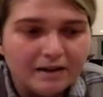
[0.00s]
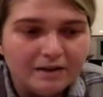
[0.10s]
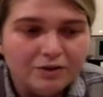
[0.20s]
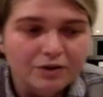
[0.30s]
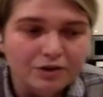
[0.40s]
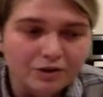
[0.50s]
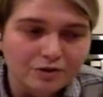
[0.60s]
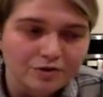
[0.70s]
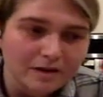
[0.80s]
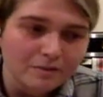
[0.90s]
you can
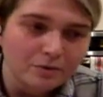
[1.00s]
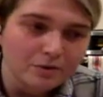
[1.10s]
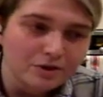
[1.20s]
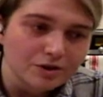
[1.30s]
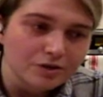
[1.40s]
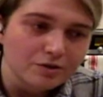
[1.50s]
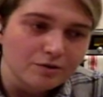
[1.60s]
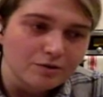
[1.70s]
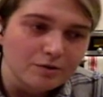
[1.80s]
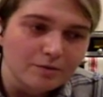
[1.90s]
use that water
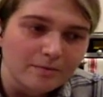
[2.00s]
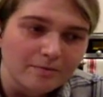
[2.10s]
to